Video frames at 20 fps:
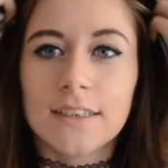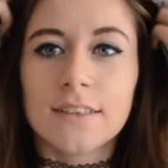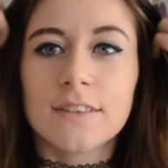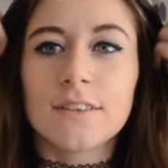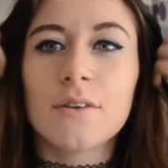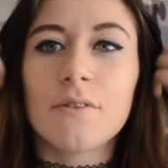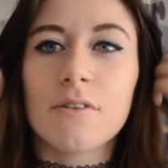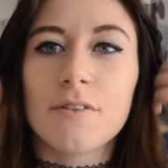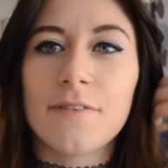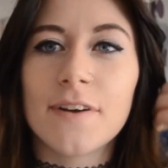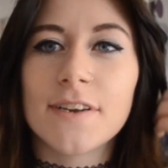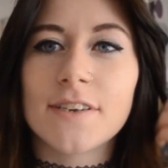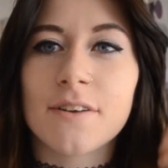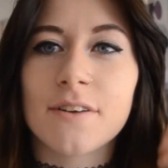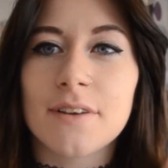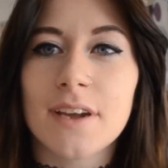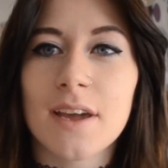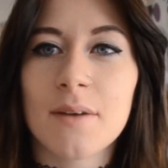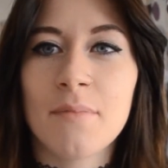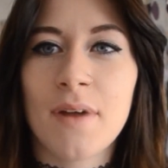So if I
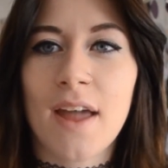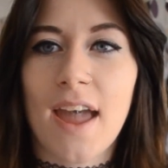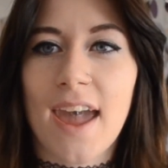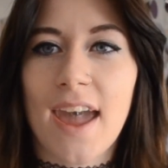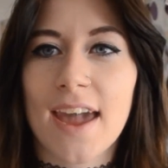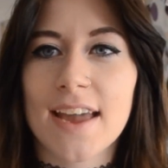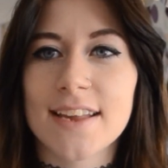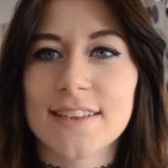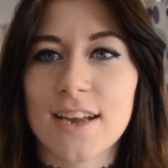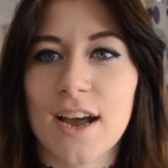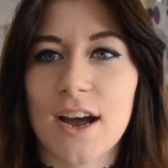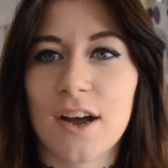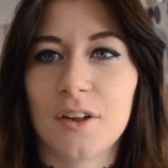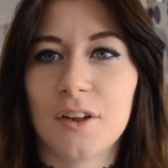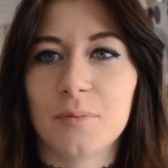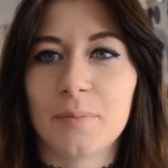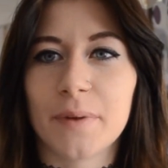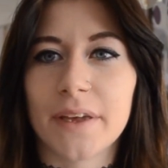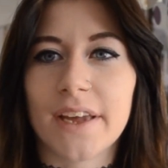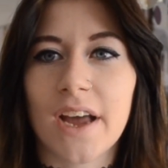don't get my A's,
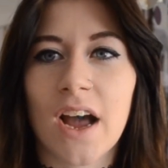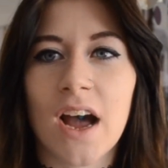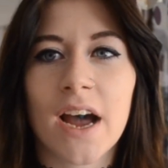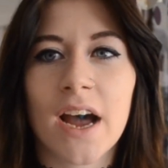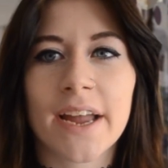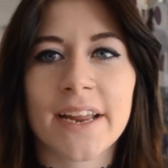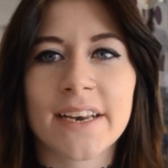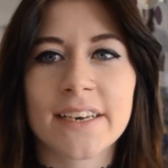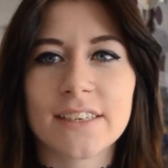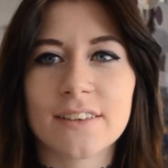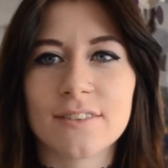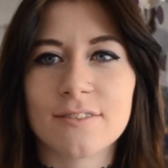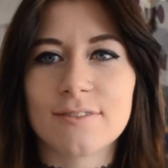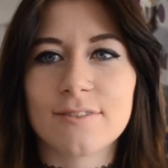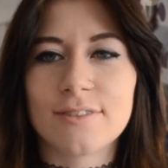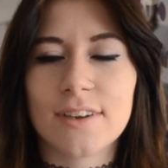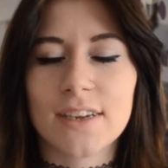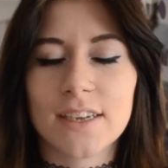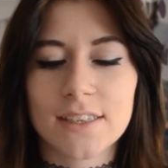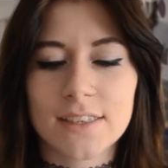I'll be kind of
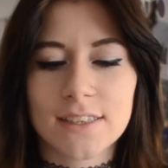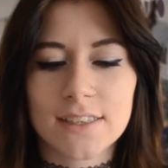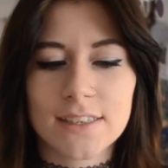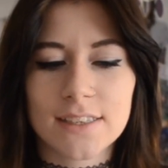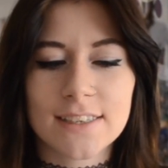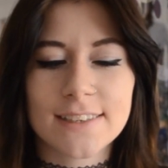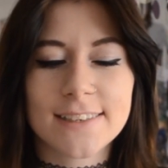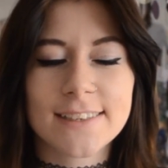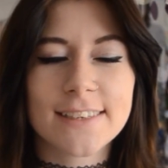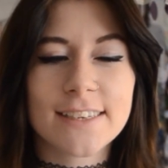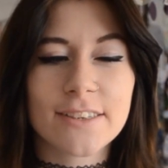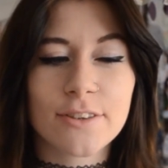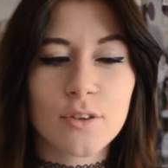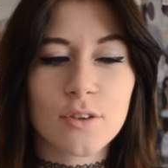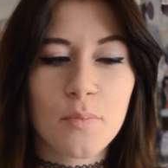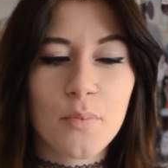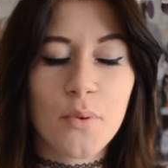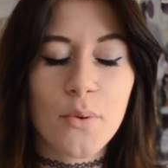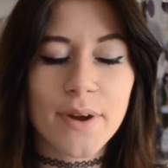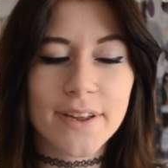
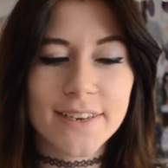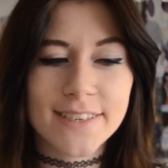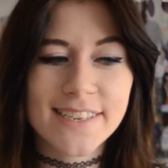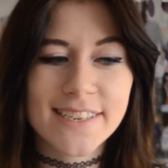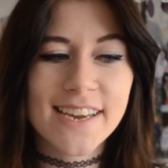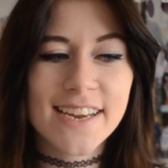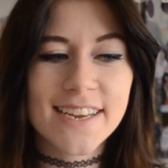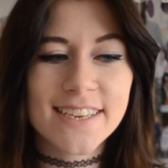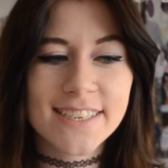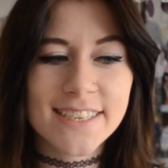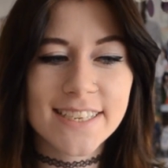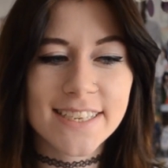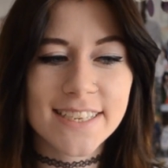disappointed.